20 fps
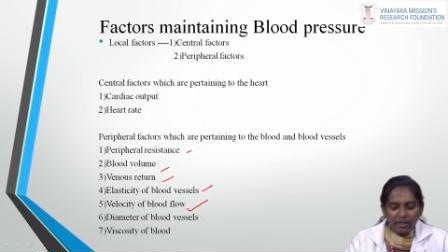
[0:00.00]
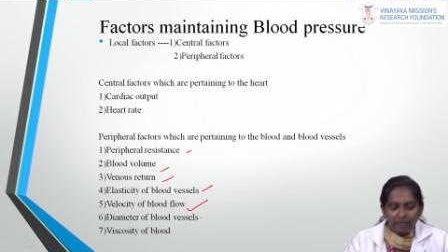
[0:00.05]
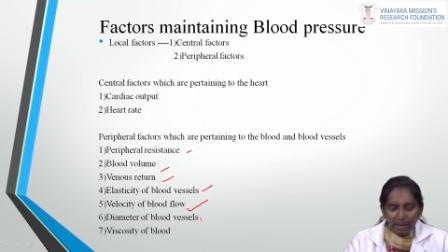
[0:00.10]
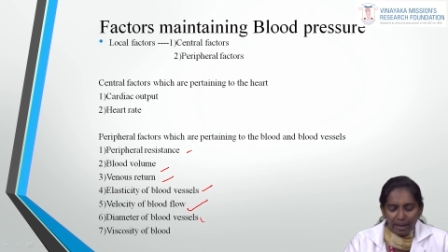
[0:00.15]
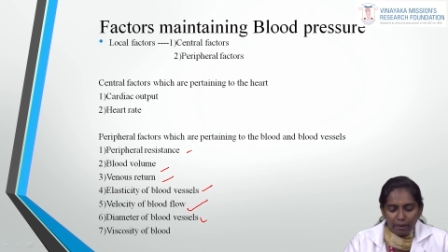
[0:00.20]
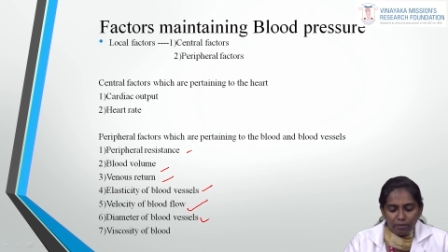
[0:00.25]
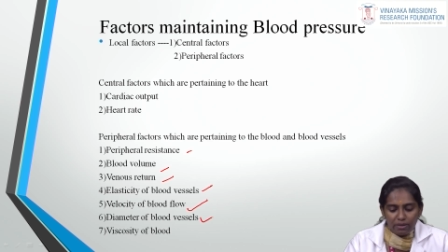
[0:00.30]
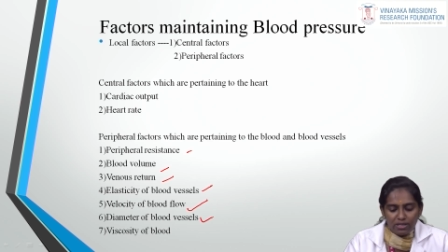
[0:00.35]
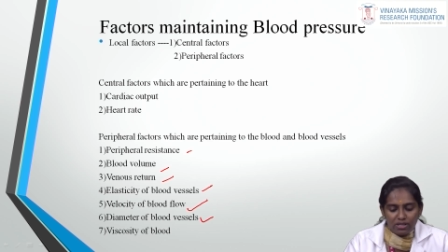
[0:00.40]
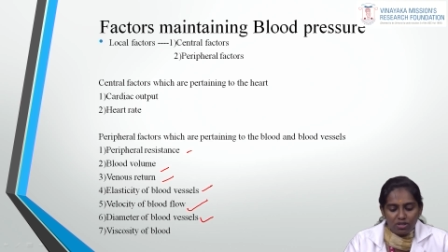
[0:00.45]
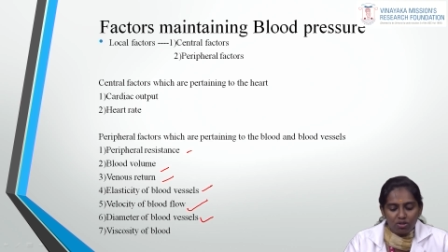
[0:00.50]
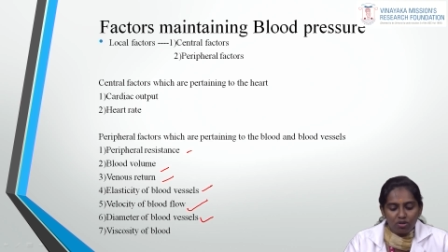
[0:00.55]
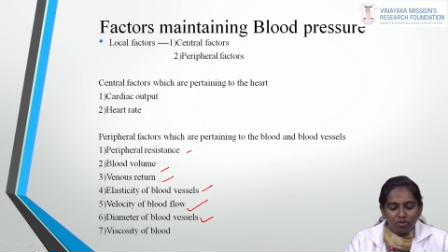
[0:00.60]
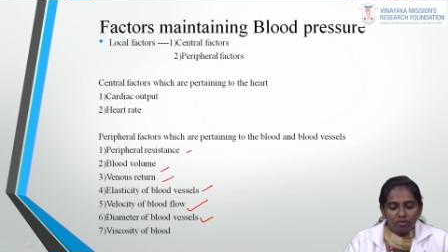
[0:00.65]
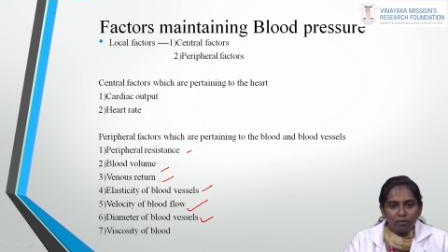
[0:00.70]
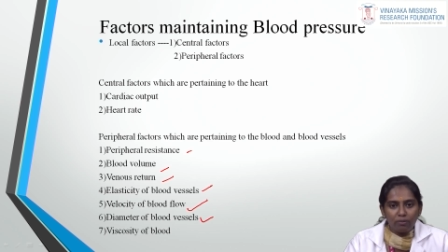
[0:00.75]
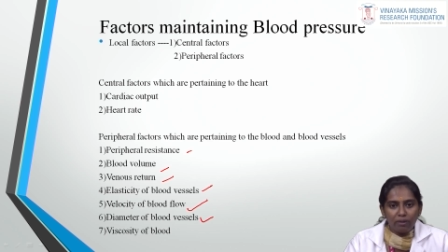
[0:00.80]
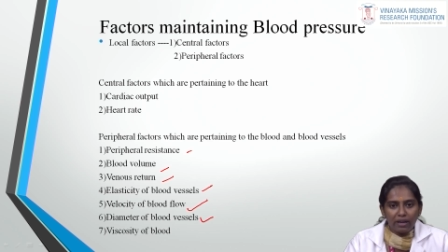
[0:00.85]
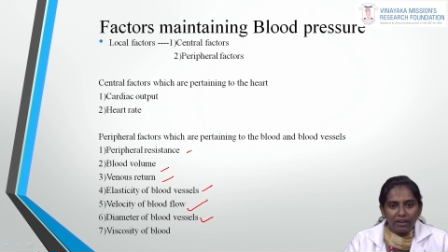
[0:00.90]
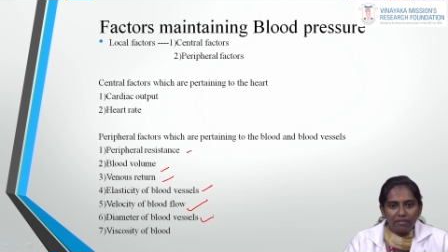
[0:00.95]
diameter
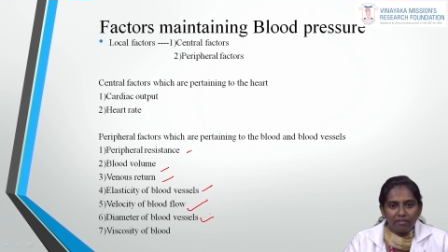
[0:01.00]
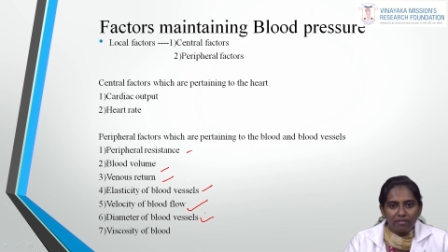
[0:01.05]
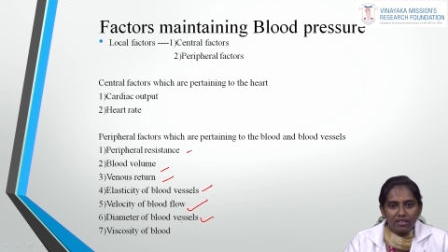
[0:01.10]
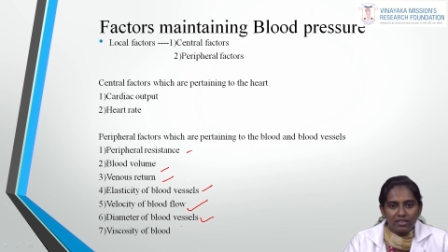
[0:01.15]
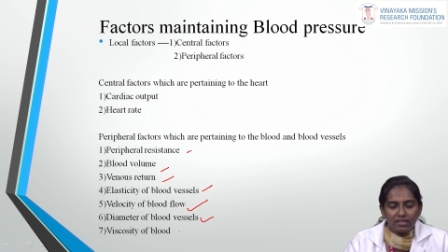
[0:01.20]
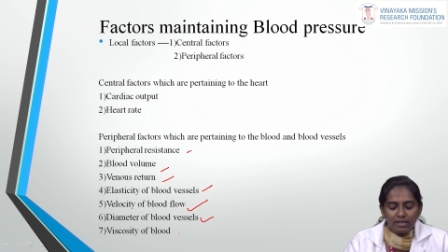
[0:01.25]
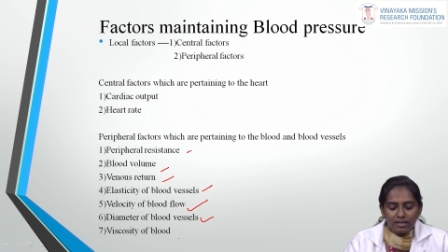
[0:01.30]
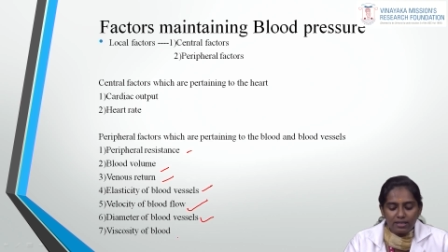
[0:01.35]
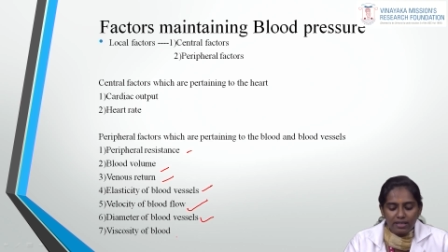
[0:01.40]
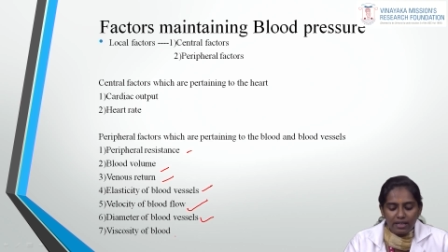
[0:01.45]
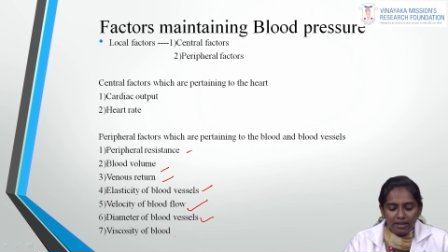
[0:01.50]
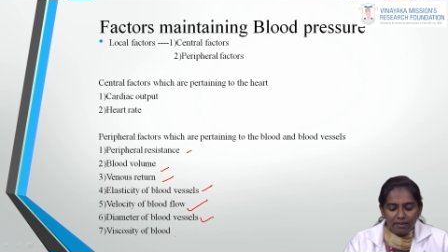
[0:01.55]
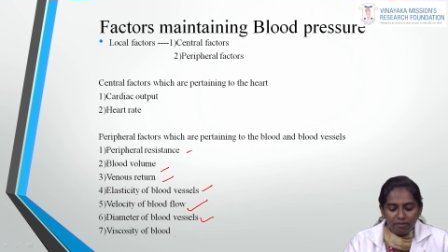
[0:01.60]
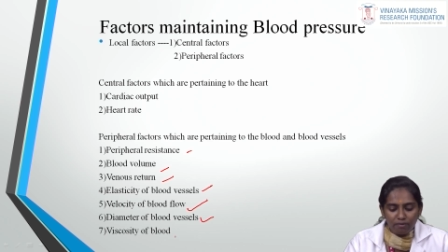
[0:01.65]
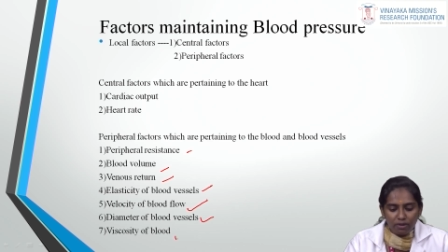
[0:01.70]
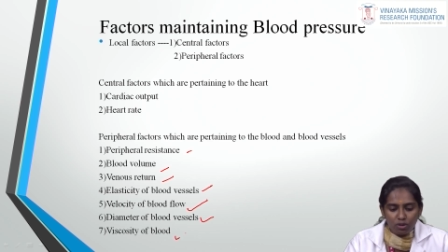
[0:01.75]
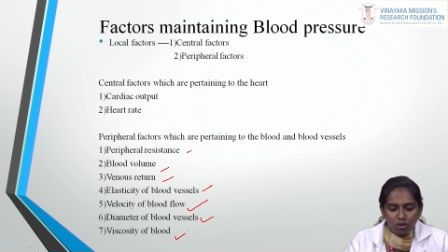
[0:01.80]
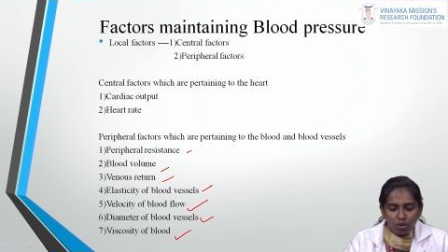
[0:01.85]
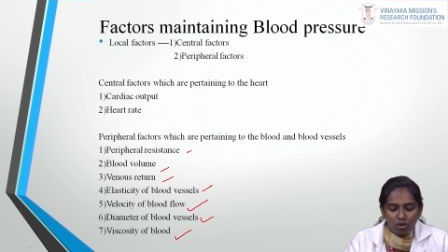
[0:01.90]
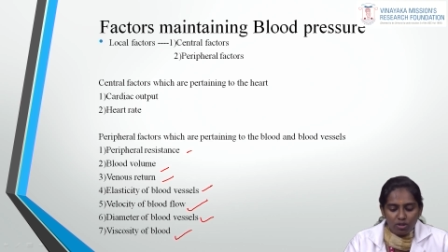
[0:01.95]
of the blood vessels
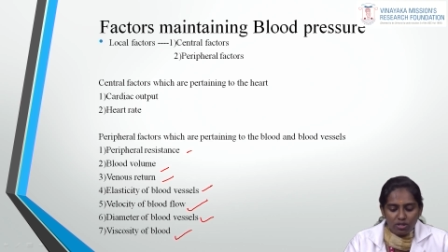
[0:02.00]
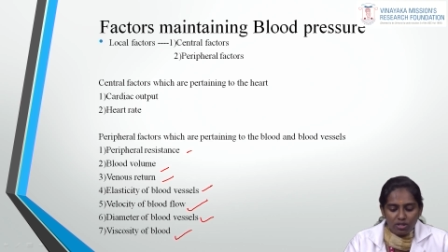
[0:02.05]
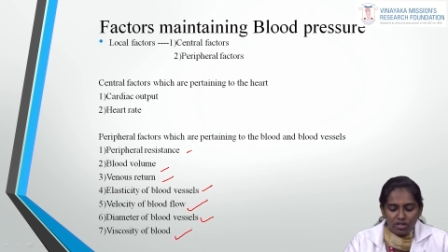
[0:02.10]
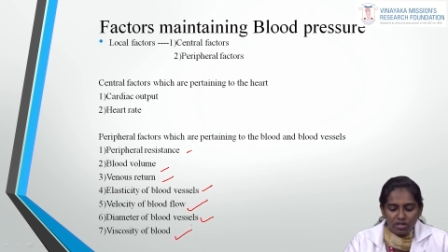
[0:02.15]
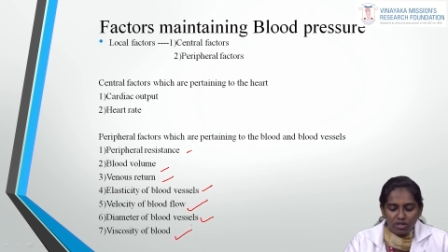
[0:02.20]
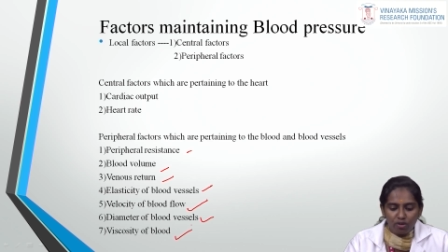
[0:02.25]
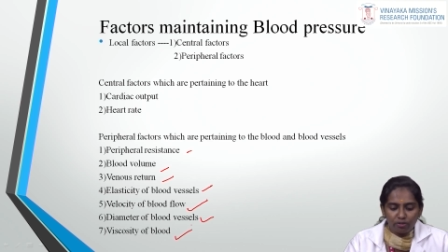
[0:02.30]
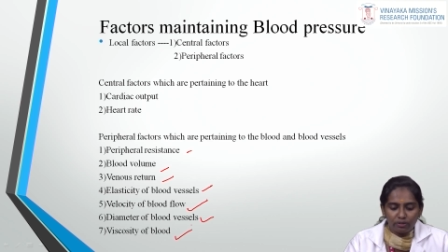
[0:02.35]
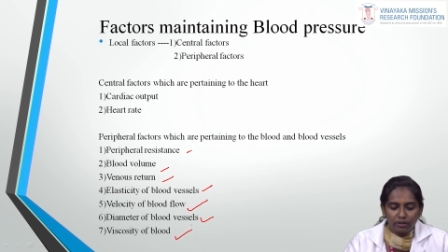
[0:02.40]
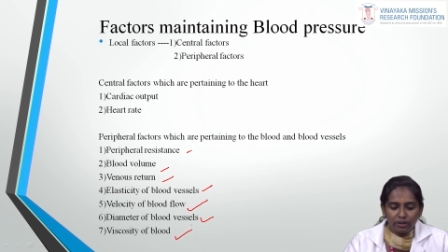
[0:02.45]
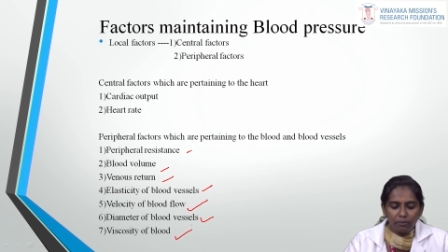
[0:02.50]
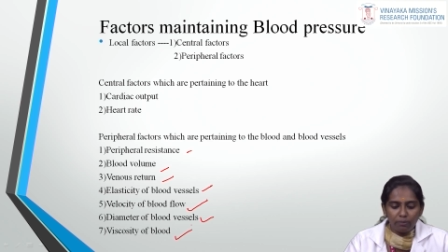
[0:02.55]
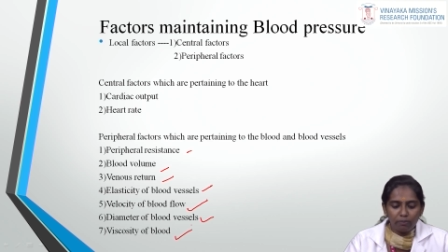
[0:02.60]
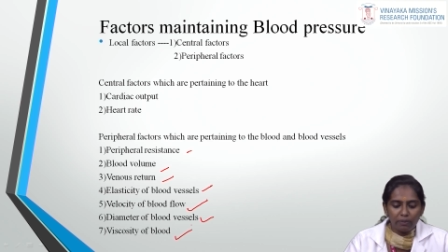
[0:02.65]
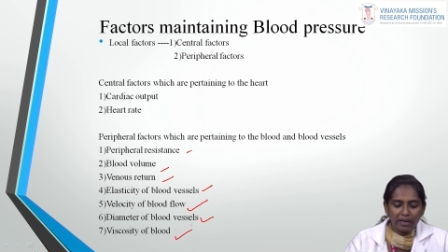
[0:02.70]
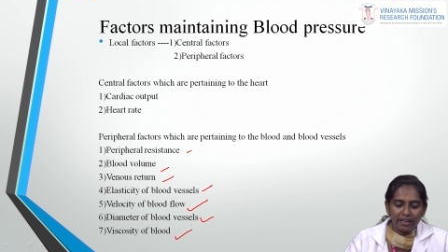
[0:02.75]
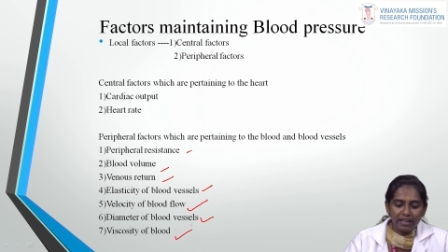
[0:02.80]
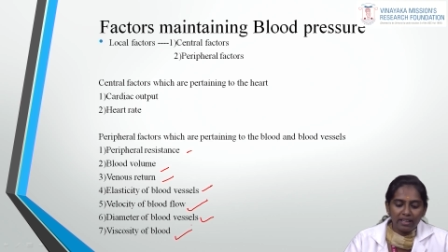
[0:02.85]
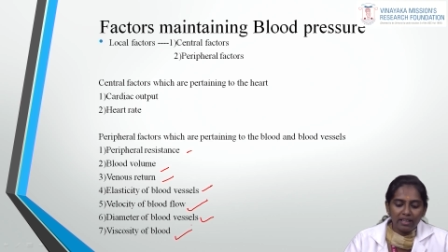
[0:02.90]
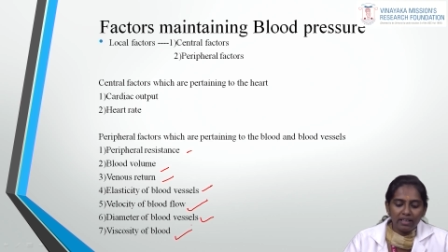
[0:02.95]
and viscosity of the
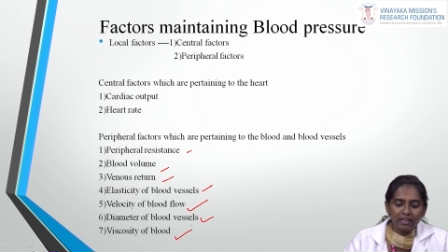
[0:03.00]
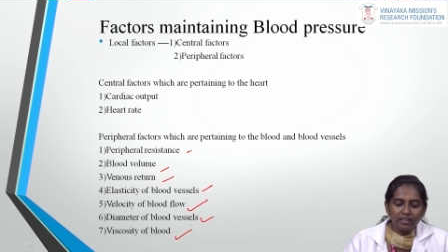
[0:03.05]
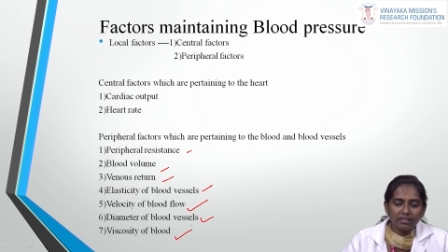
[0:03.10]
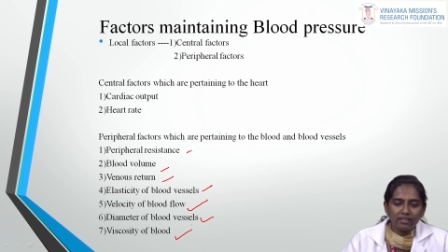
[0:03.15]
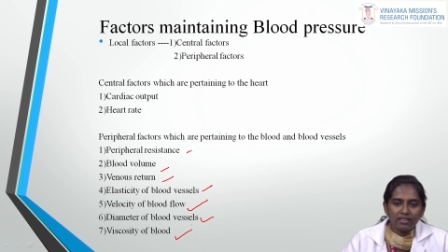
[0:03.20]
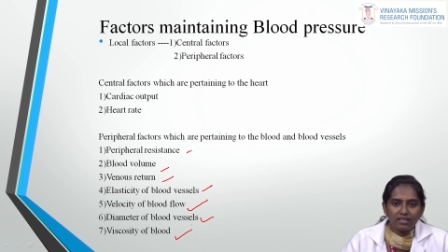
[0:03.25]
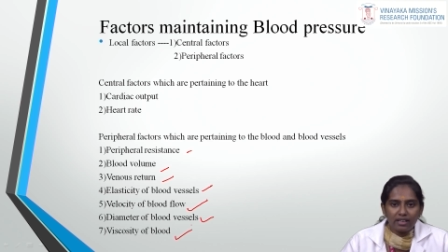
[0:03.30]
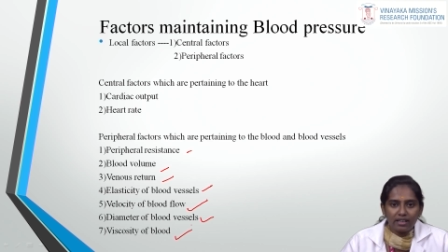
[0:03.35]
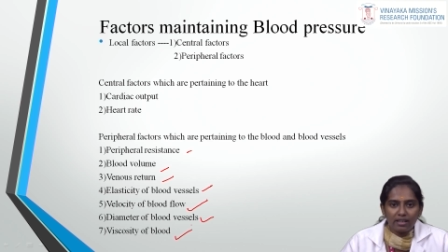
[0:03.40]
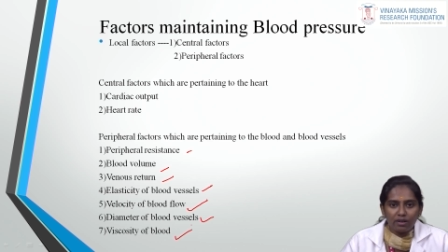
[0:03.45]
blood. These